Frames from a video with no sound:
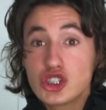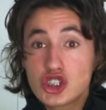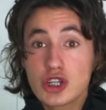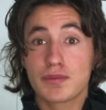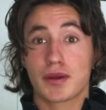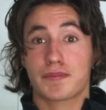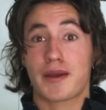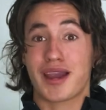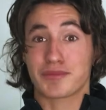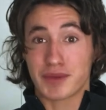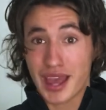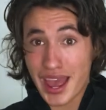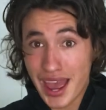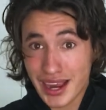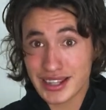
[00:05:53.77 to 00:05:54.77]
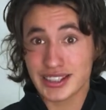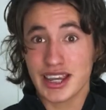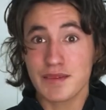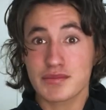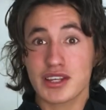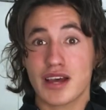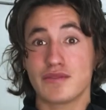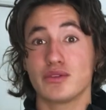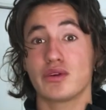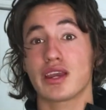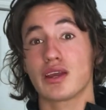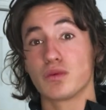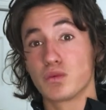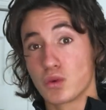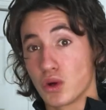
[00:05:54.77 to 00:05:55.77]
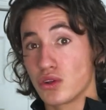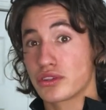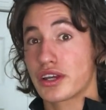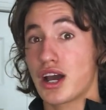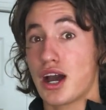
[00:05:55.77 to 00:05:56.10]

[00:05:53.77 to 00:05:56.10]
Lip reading: super pipe, X Games level and World